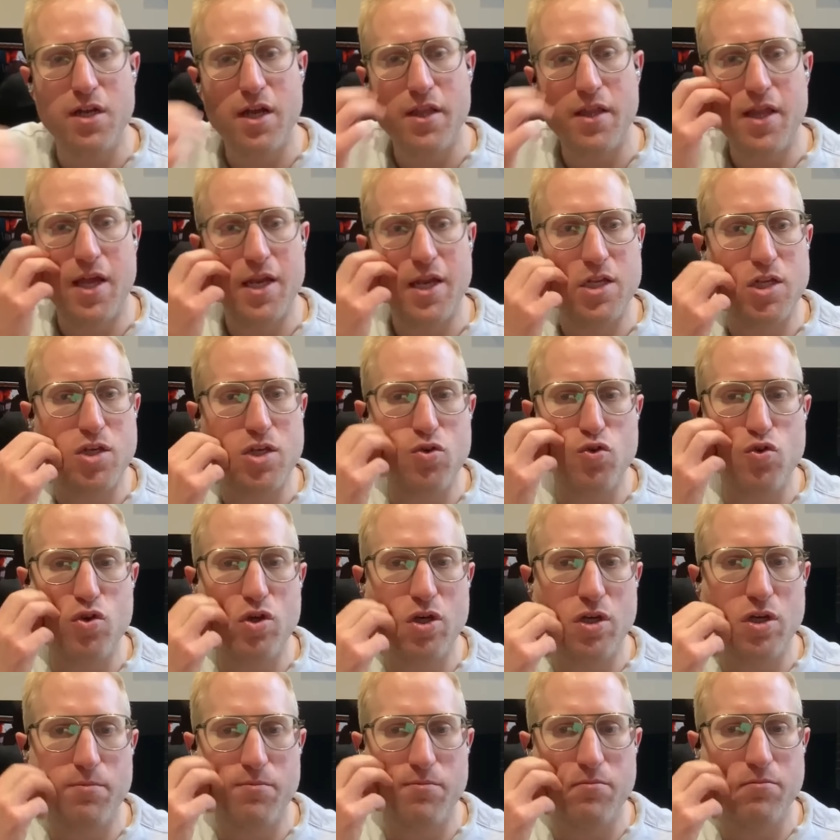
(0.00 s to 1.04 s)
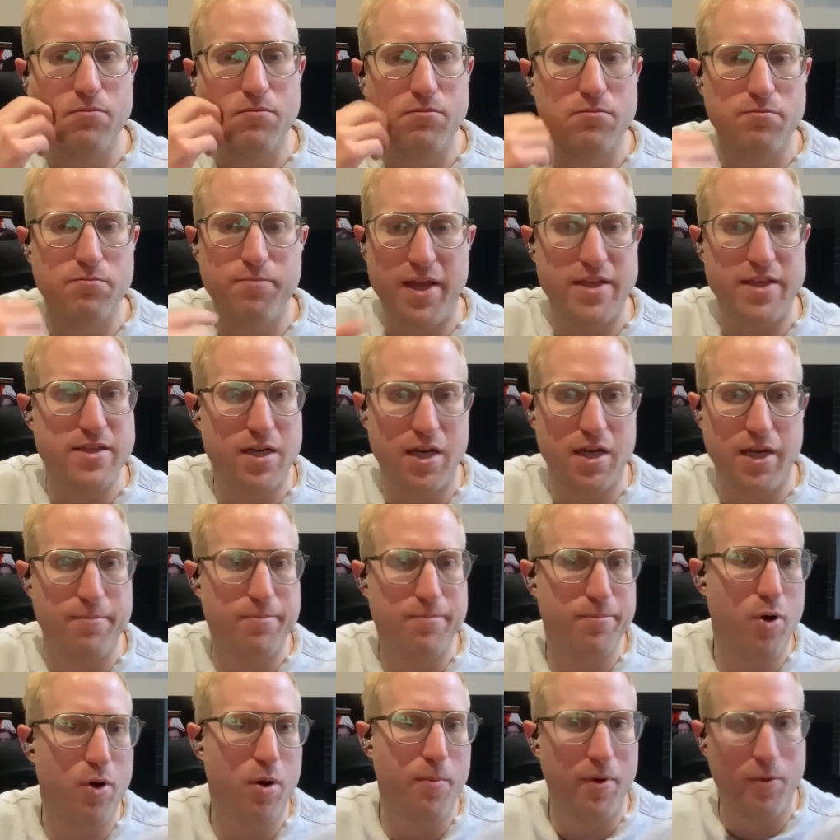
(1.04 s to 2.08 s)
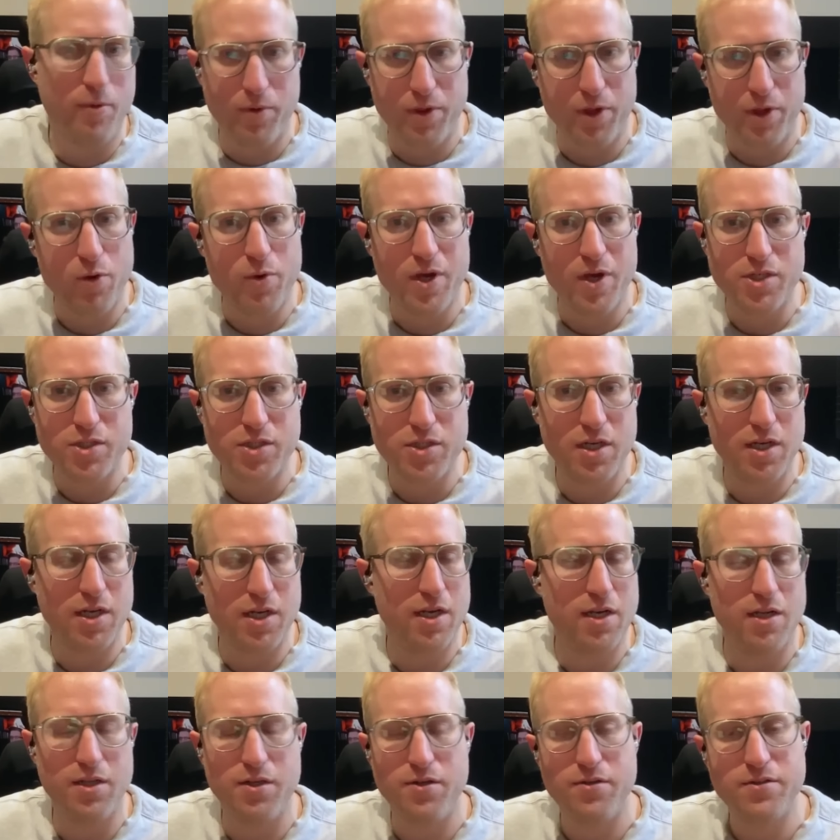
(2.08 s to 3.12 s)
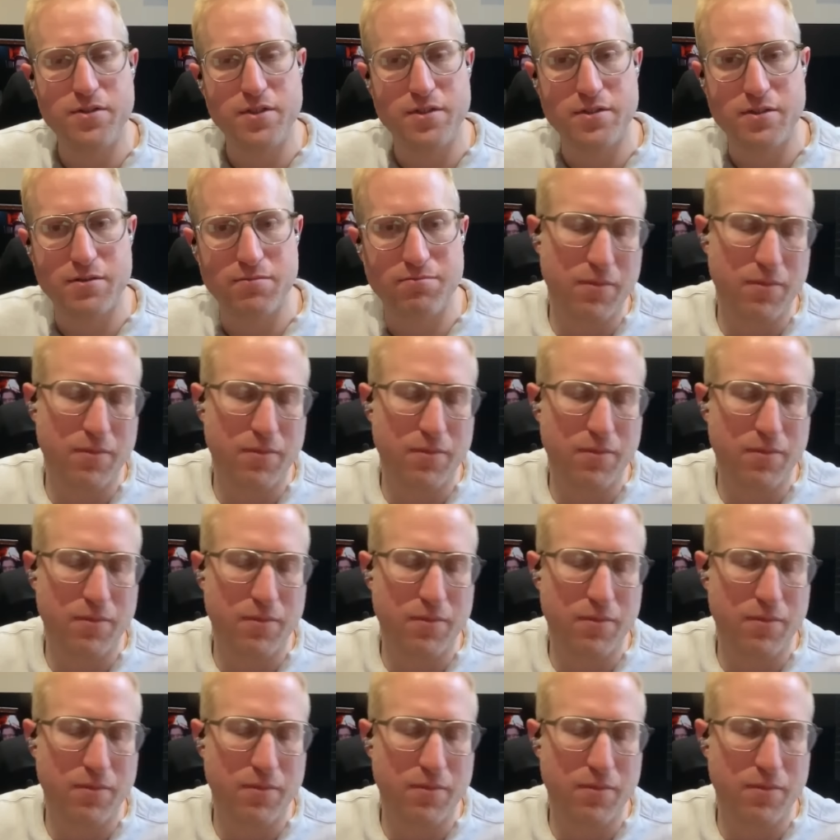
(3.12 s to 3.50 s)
And then you can basically pop up with a question and it uses,